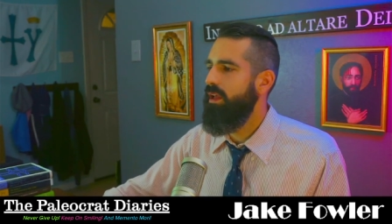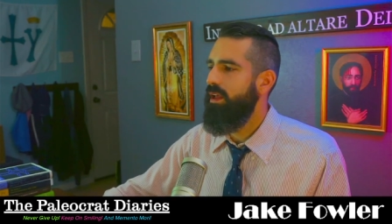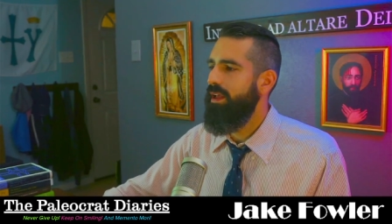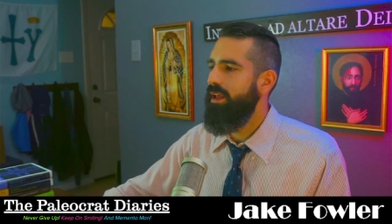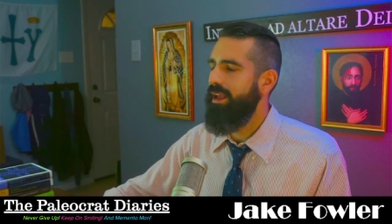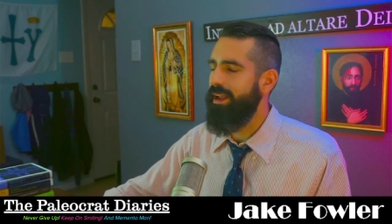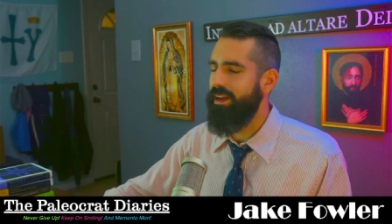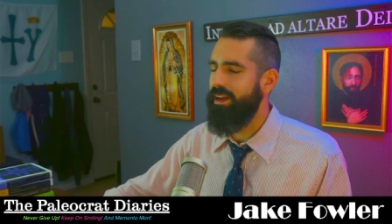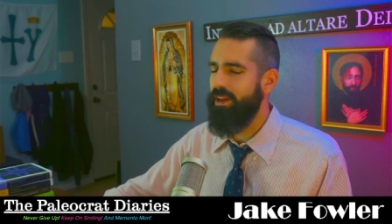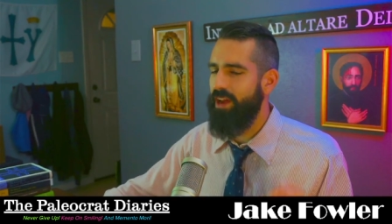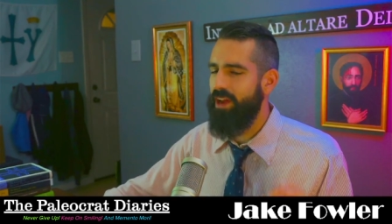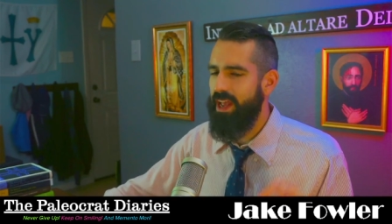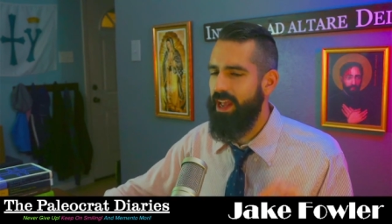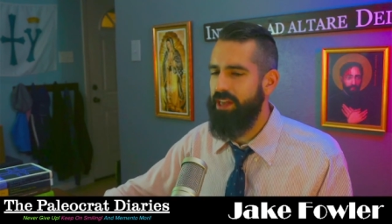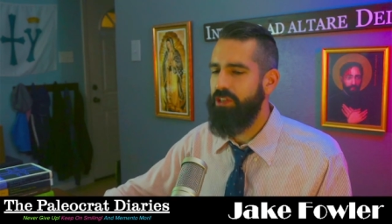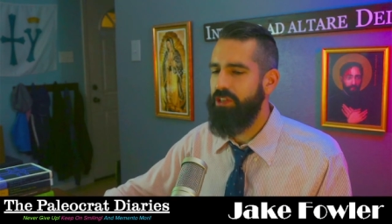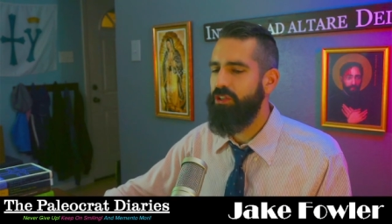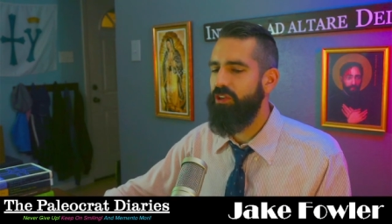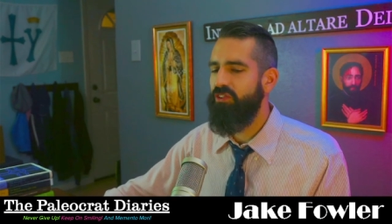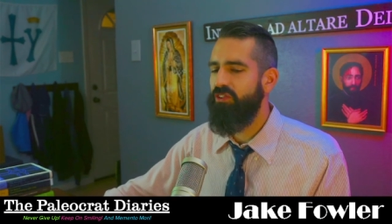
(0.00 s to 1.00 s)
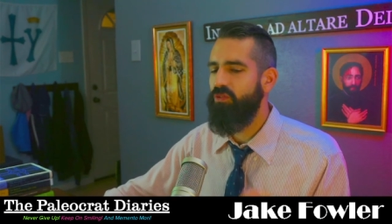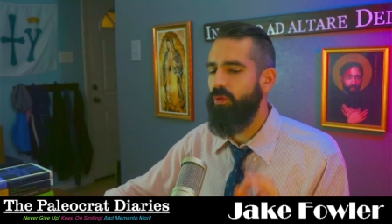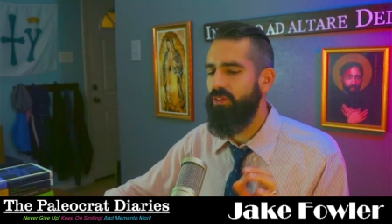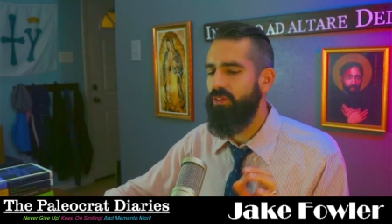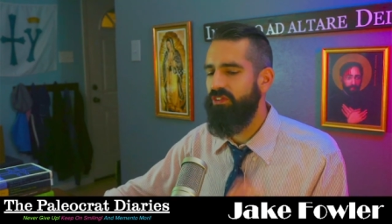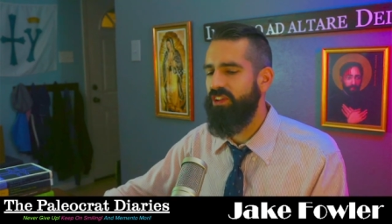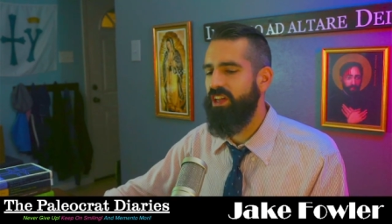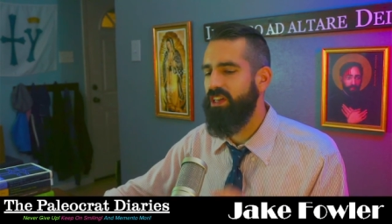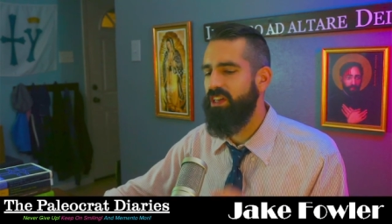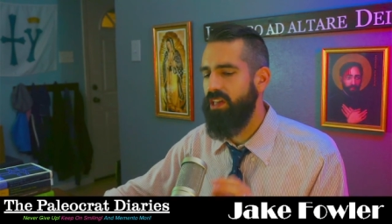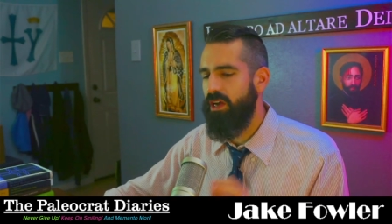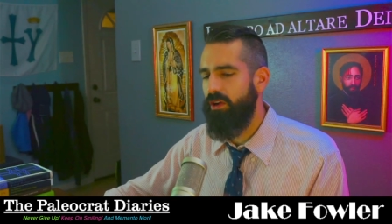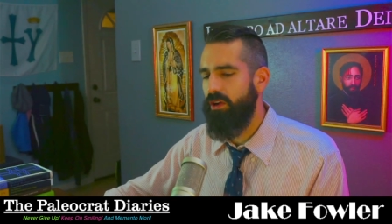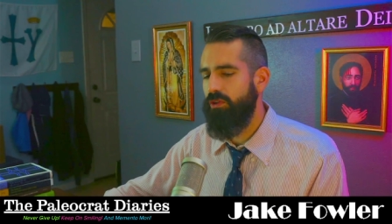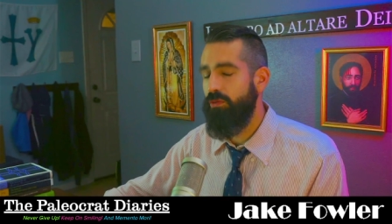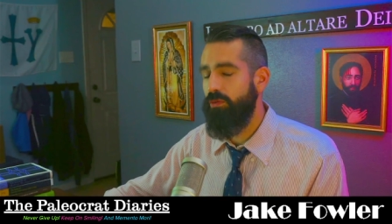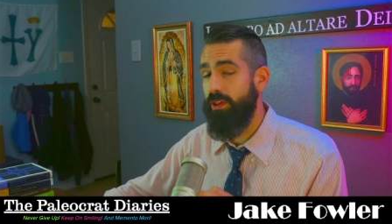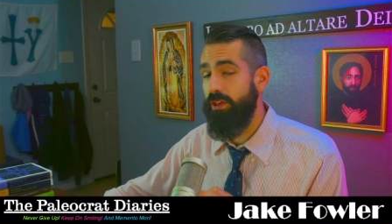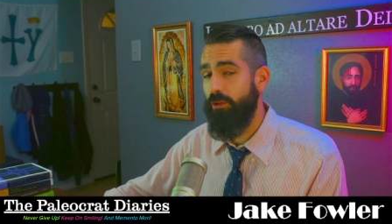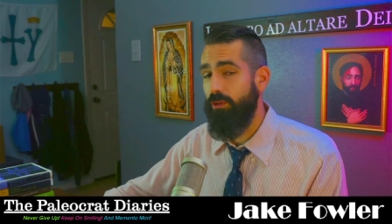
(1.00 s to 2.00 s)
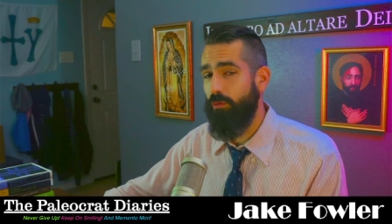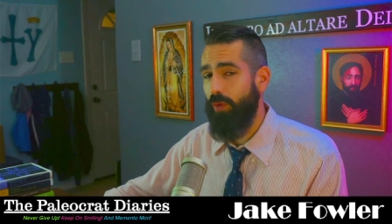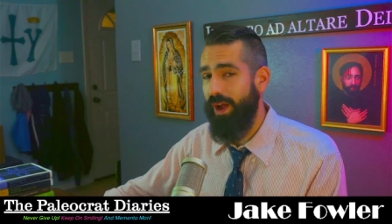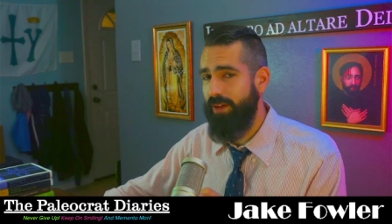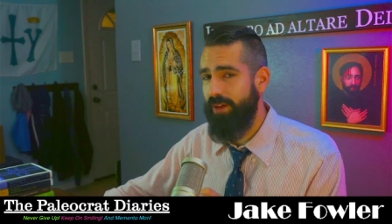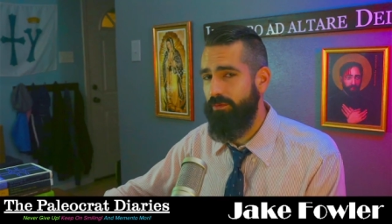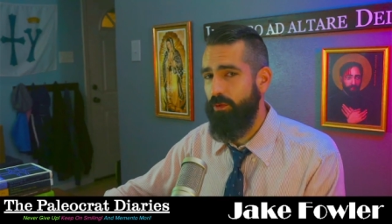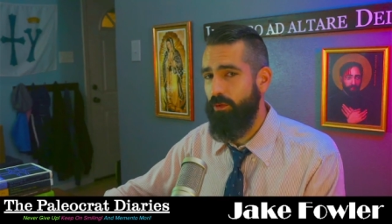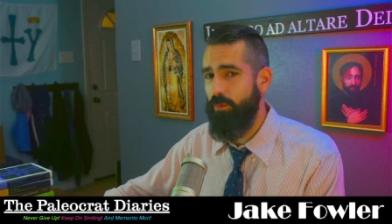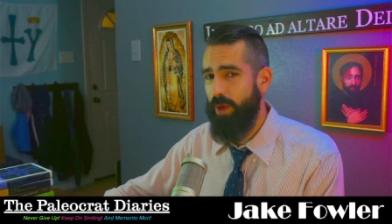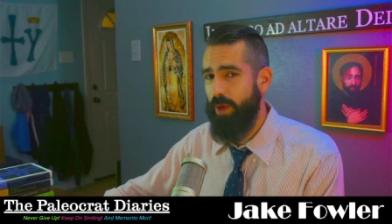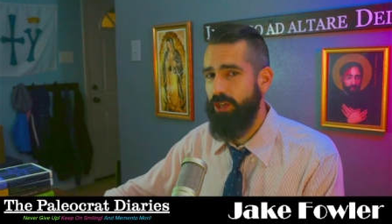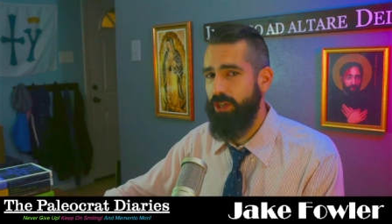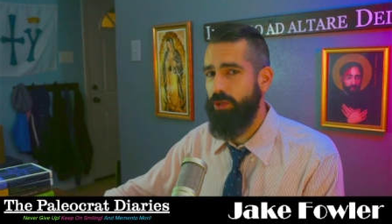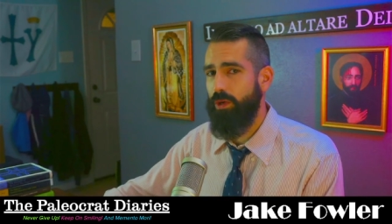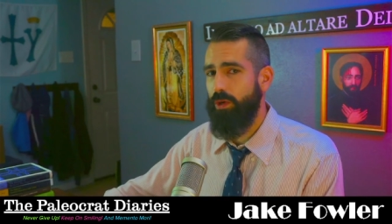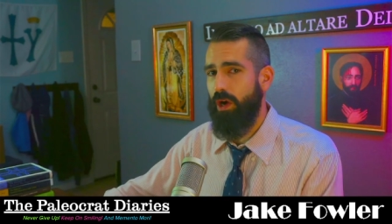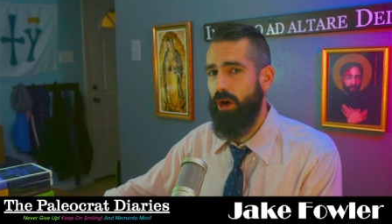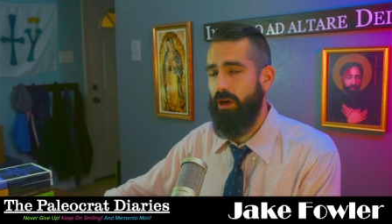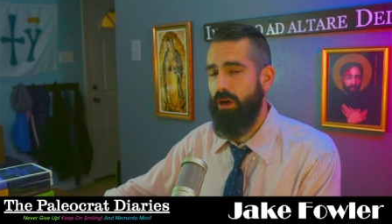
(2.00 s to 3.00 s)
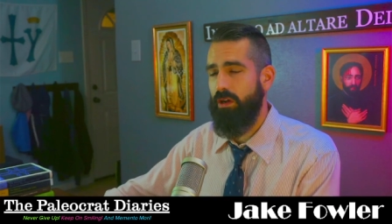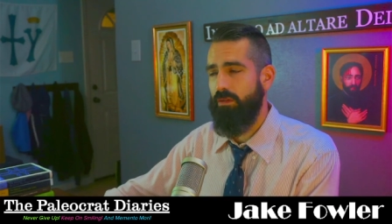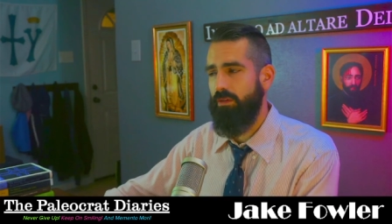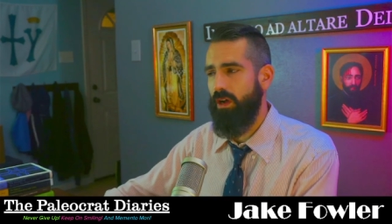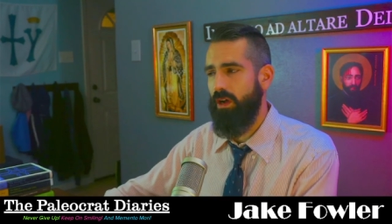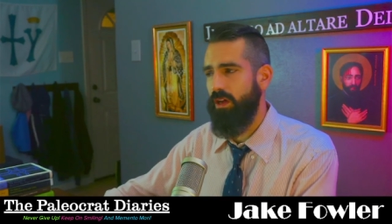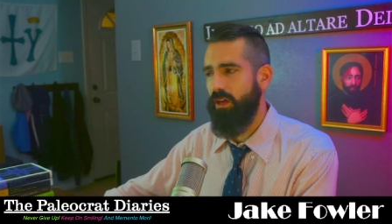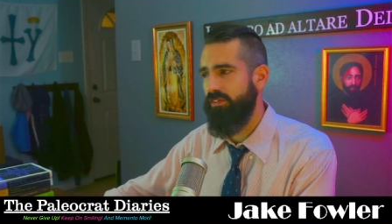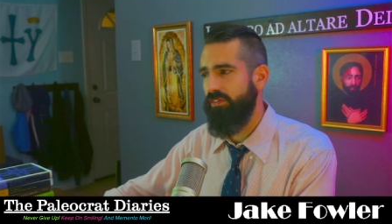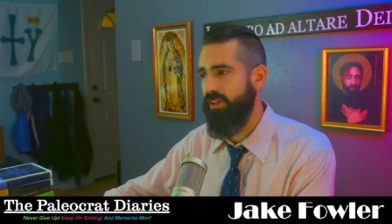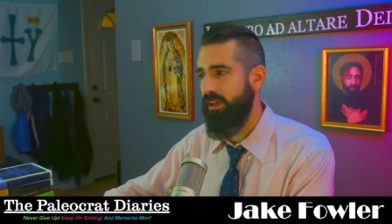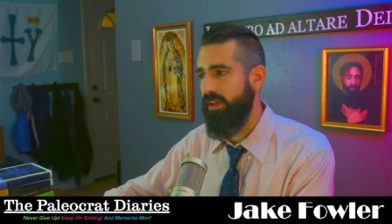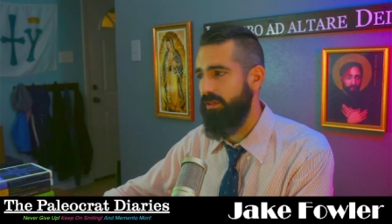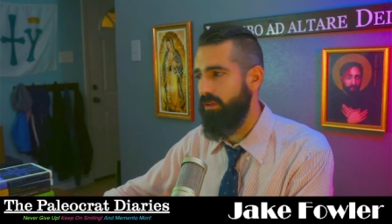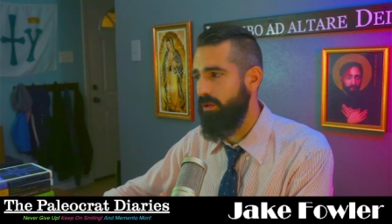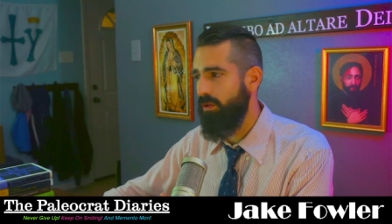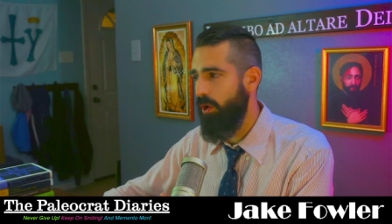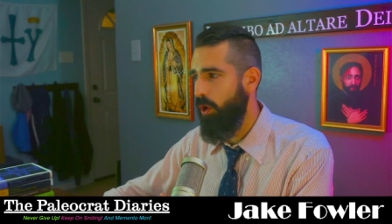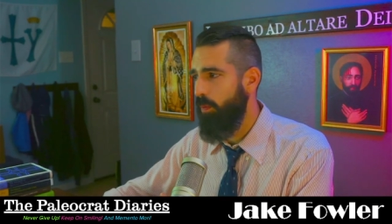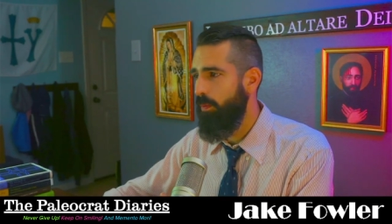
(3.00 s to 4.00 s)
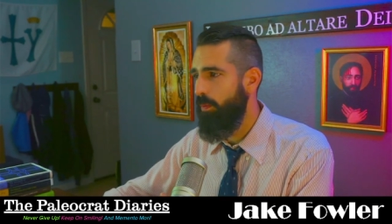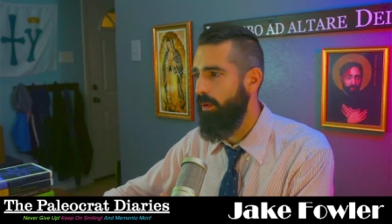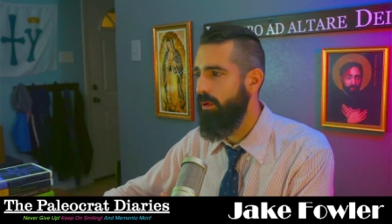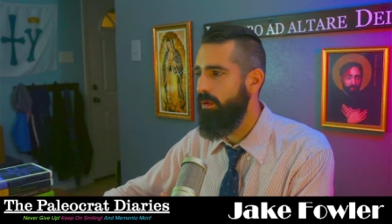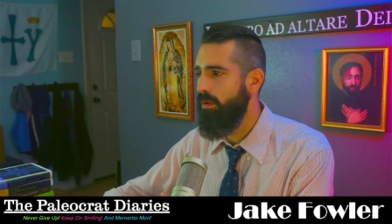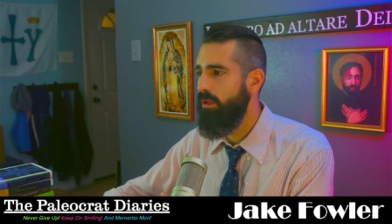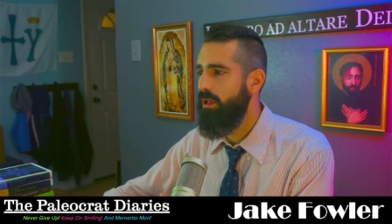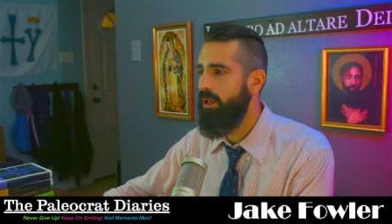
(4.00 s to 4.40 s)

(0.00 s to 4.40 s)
Ignatius was declared to be the rightful patriarch of Constantinople